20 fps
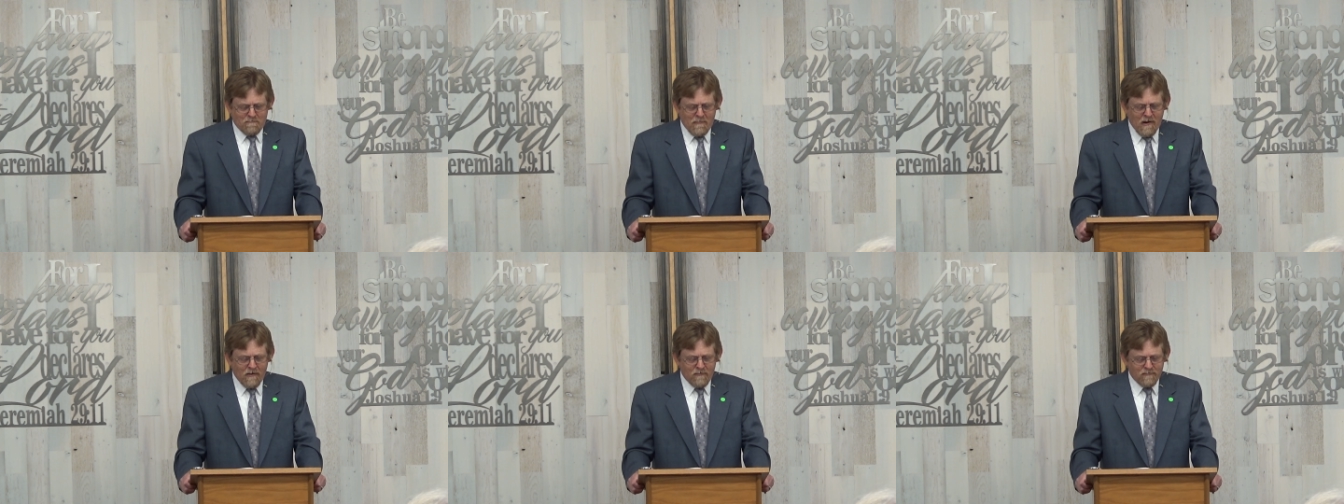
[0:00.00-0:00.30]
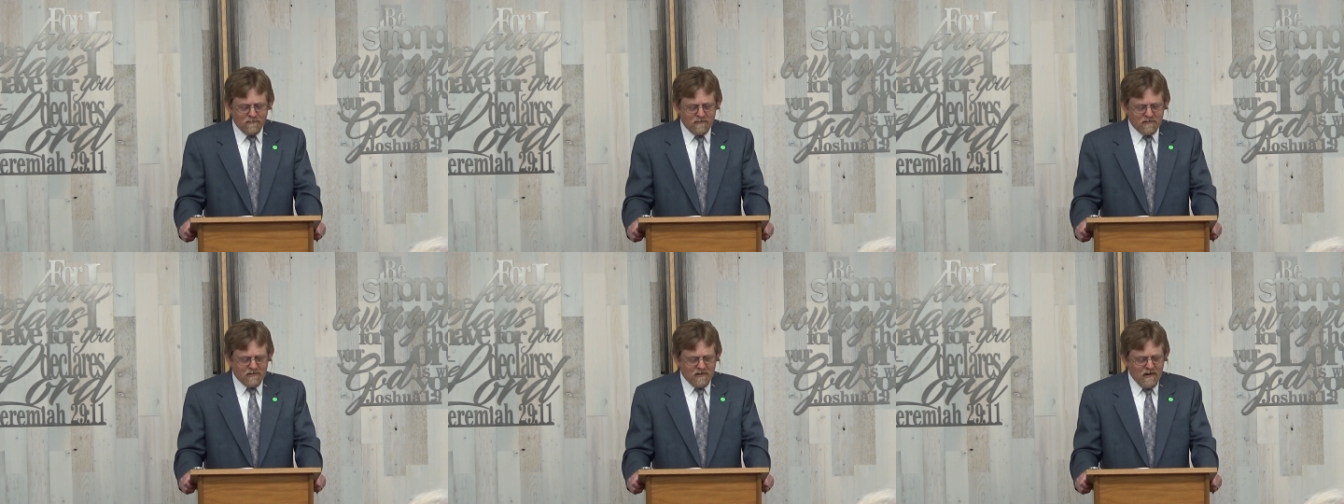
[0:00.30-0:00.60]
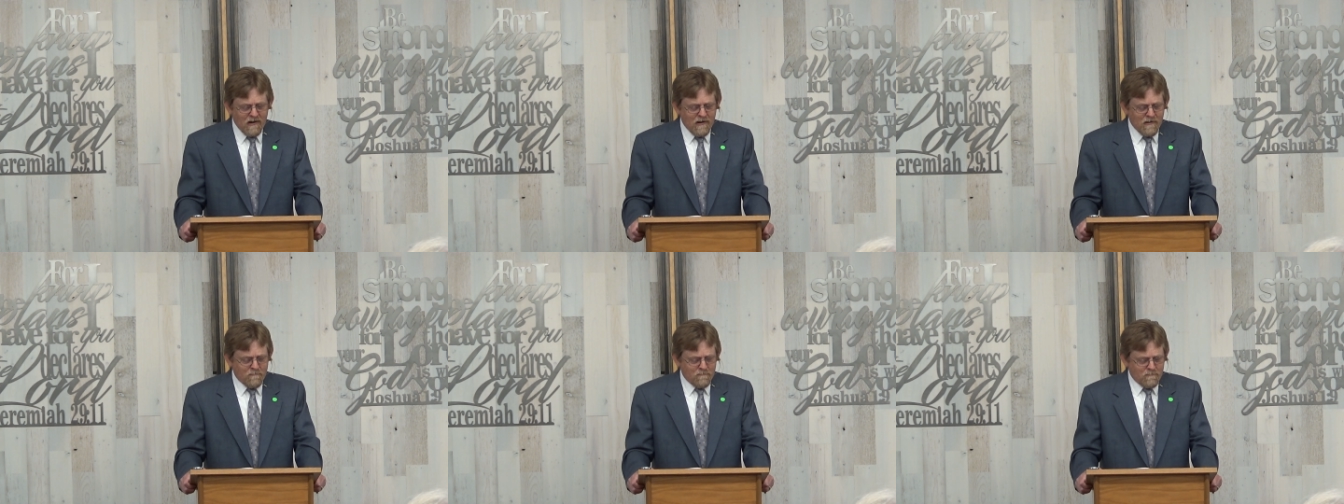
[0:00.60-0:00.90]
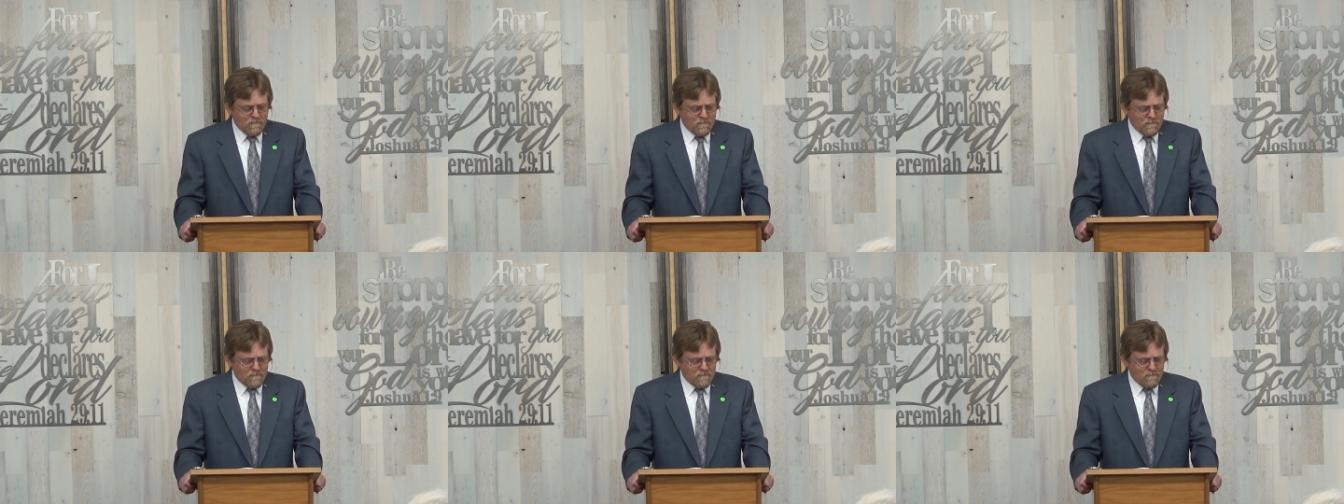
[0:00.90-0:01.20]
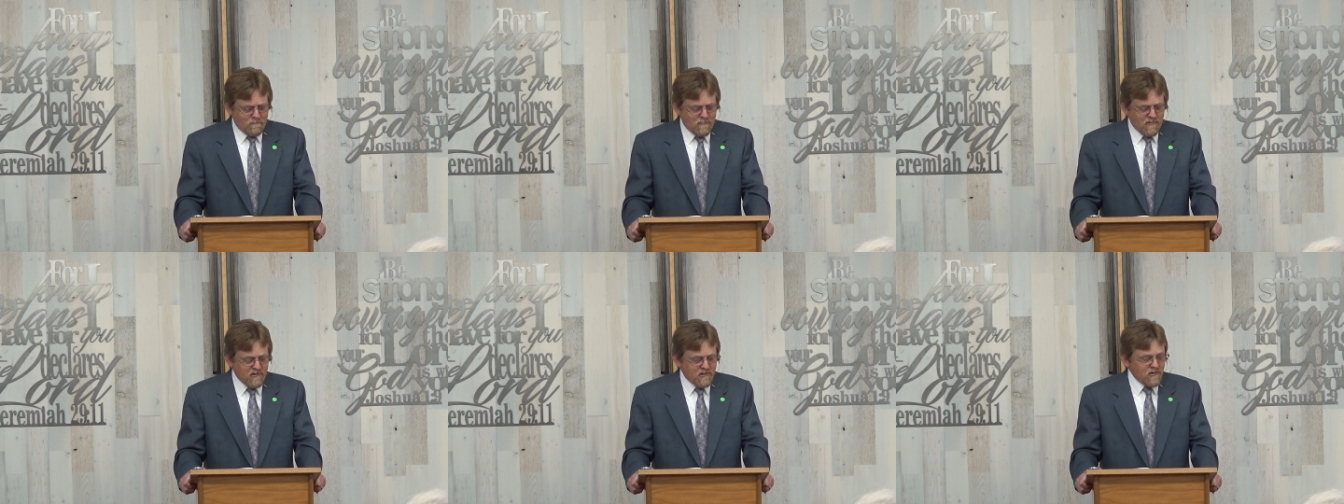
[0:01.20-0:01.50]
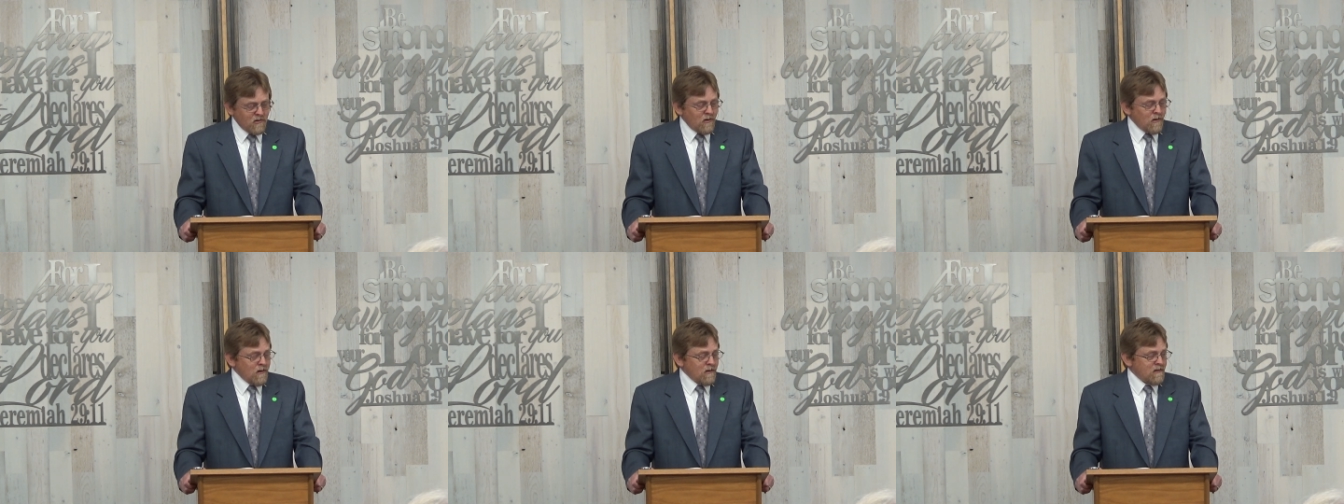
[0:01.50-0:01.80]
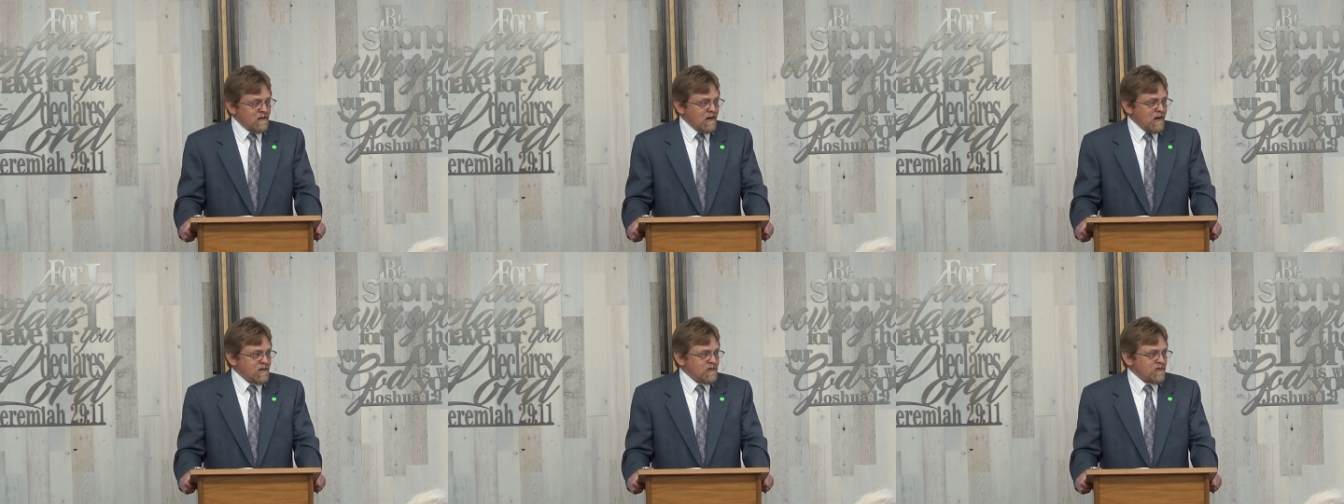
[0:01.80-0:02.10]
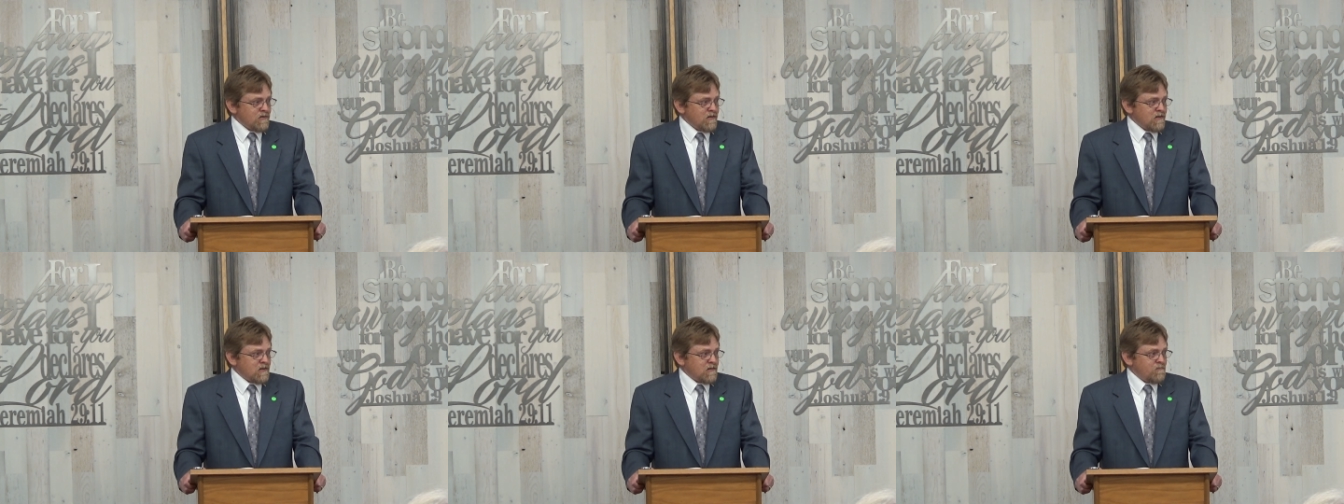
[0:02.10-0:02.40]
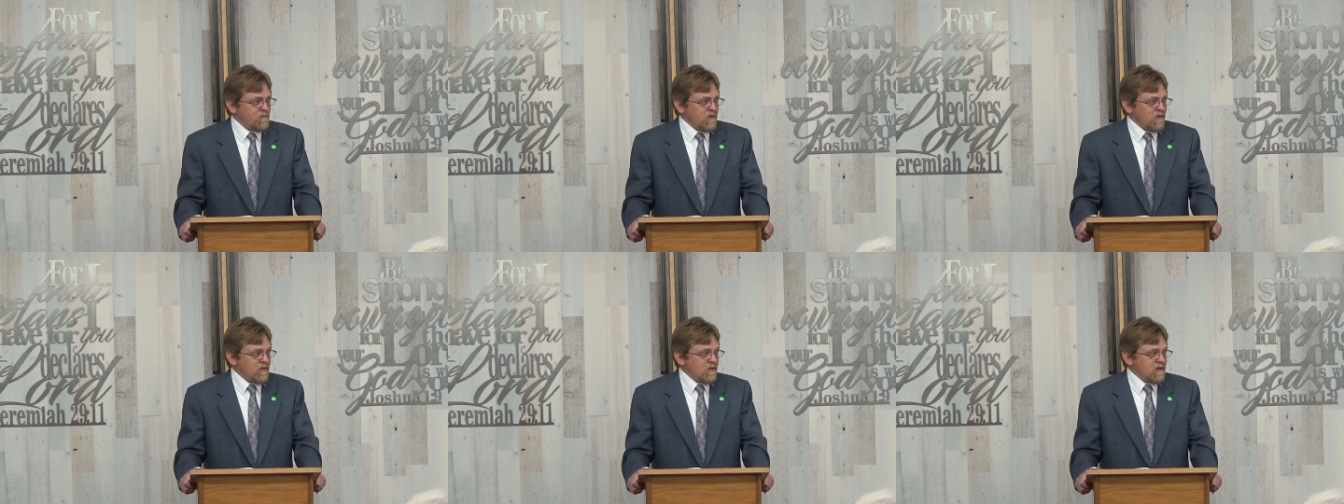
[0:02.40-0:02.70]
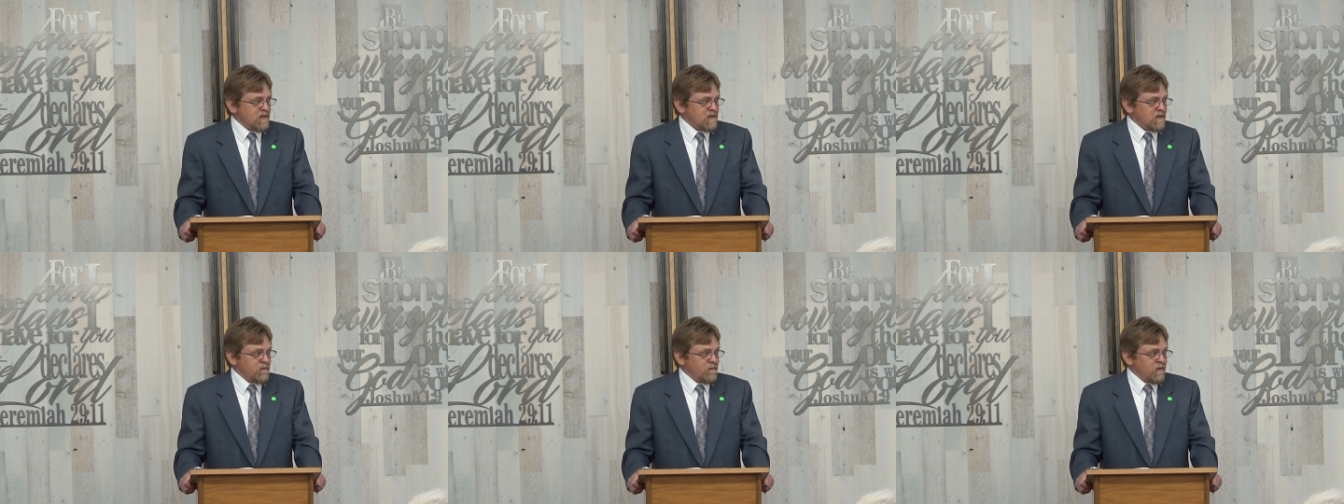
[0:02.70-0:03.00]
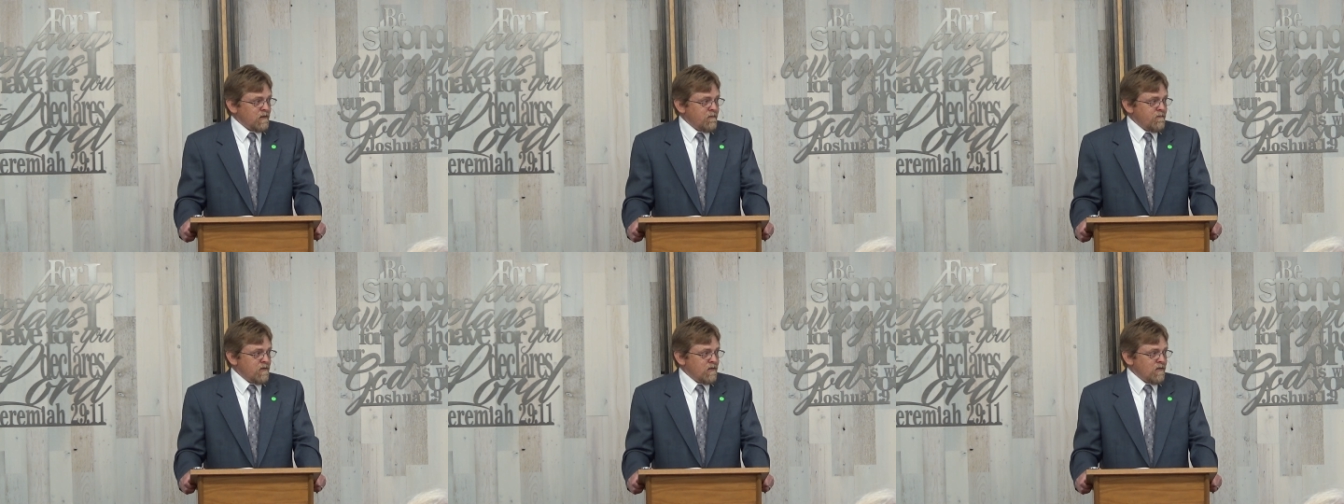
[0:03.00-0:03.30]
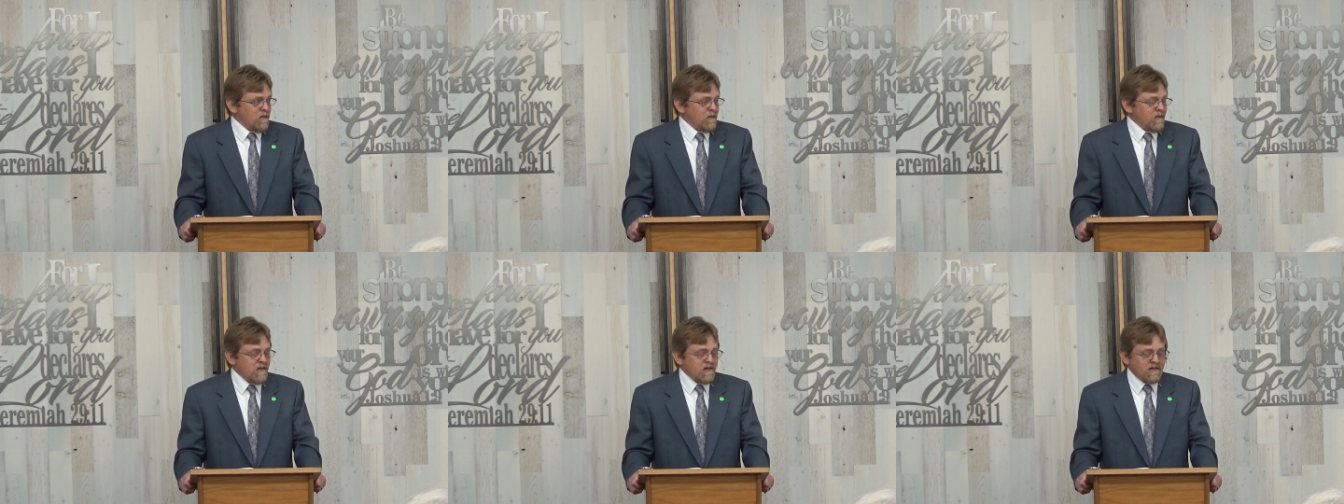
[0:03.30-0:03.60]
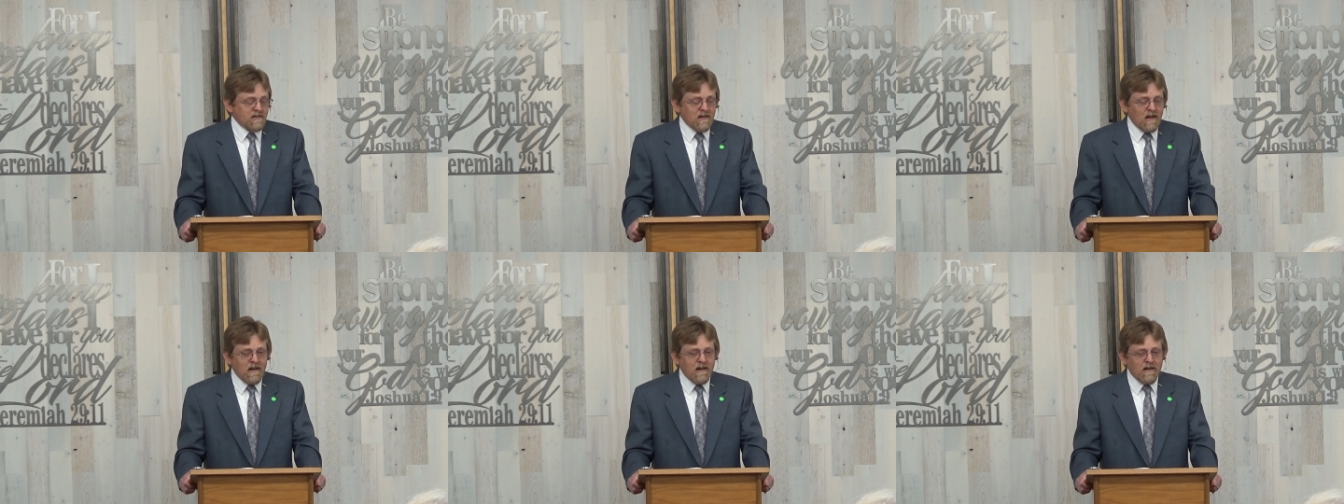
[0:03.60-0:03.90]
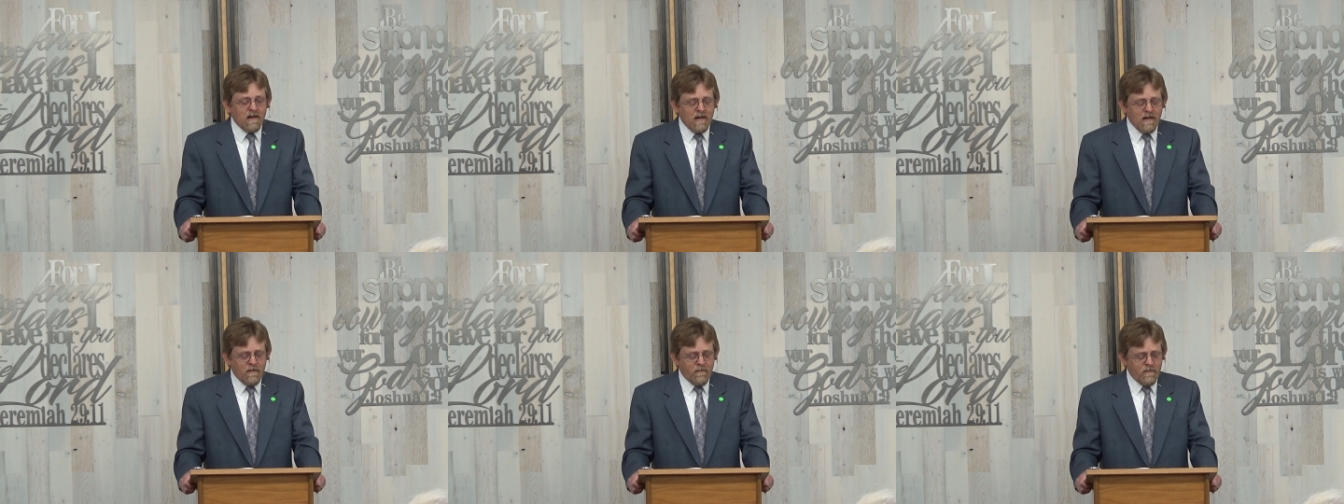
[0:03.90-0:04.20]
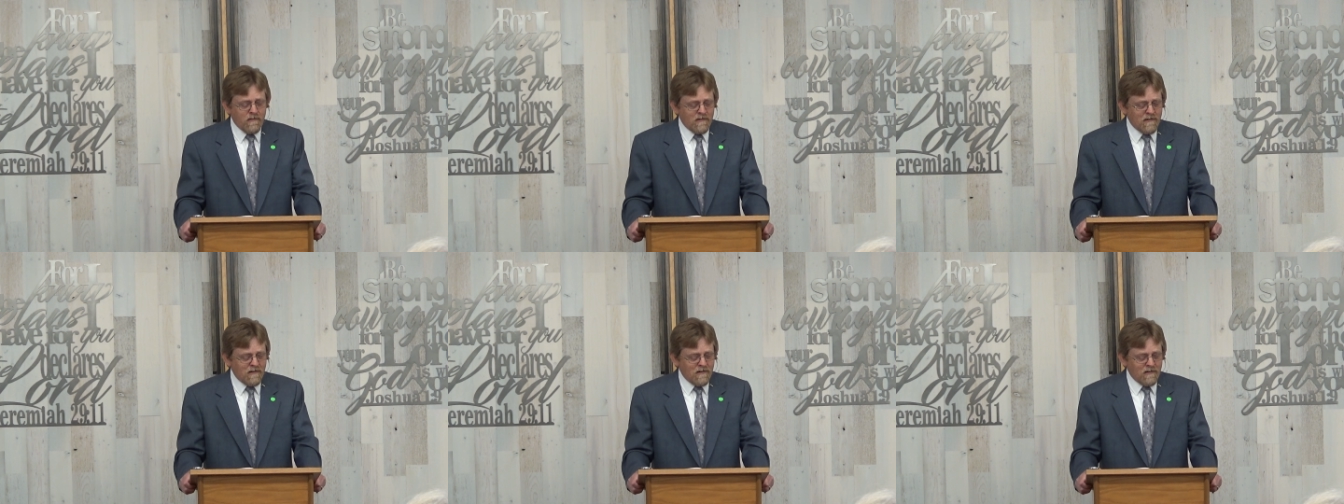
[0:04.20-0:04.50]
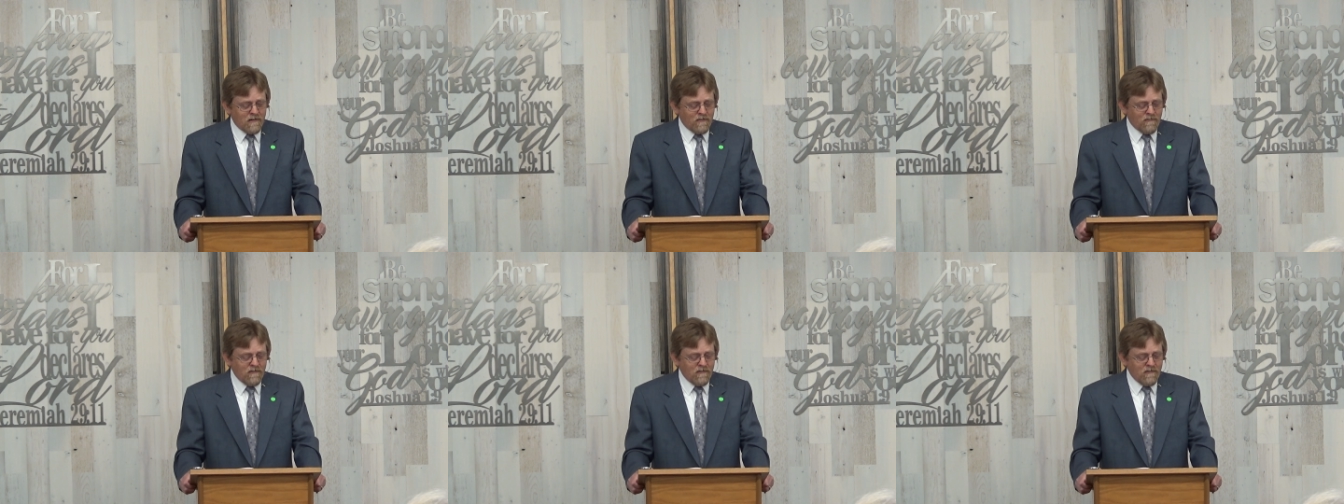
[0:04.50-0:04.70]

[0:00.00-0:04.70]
mountaintop, bizarre desert experience of living on this side of heaven in a